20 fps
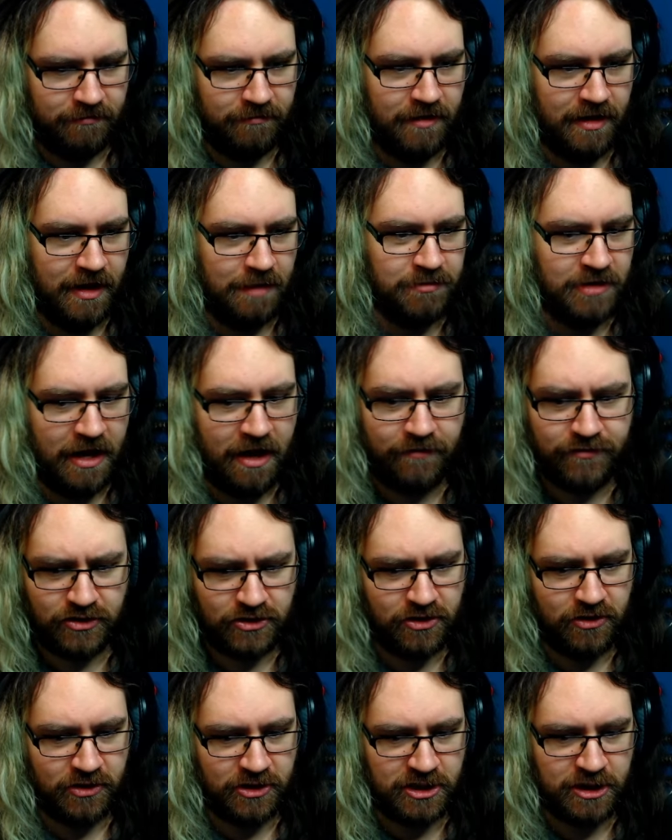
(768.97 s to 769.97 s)
Right, I'm, I've
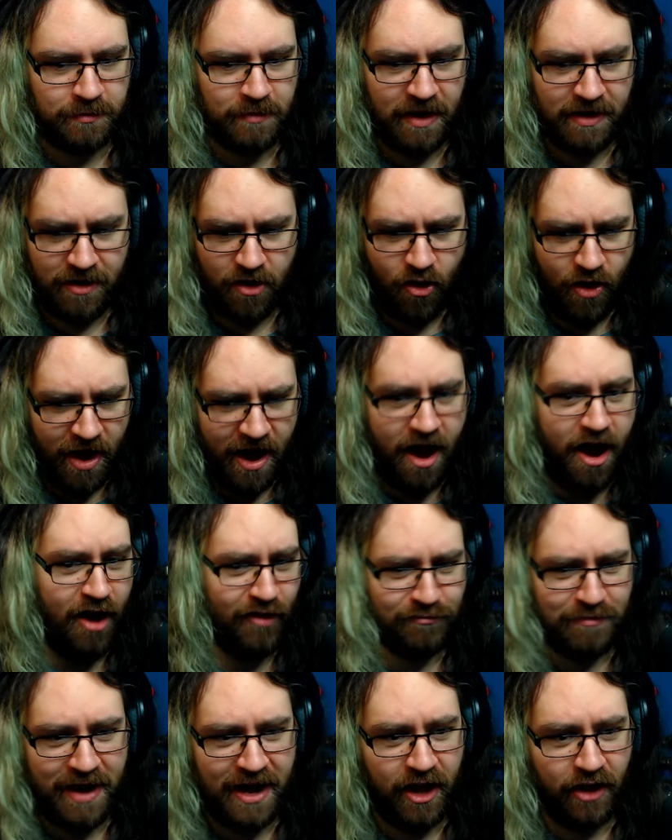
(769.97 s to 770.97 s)
just got a, uh,
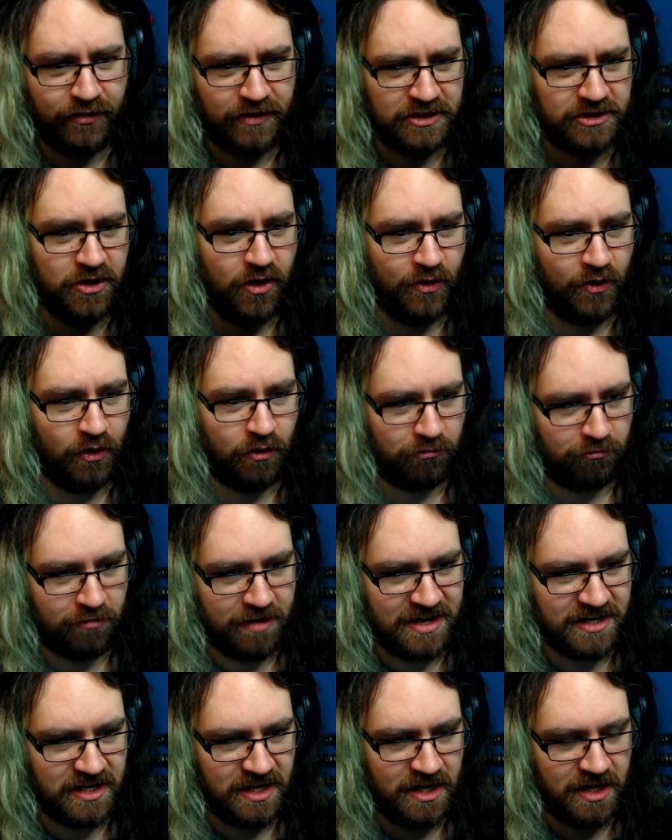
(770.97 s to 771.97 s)
half my health is gone
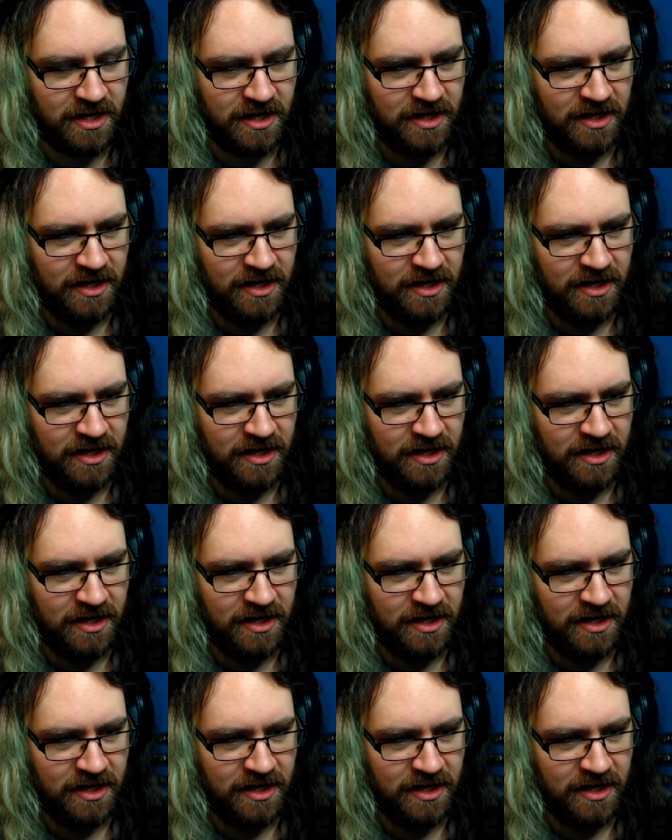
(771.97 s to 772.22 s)
already.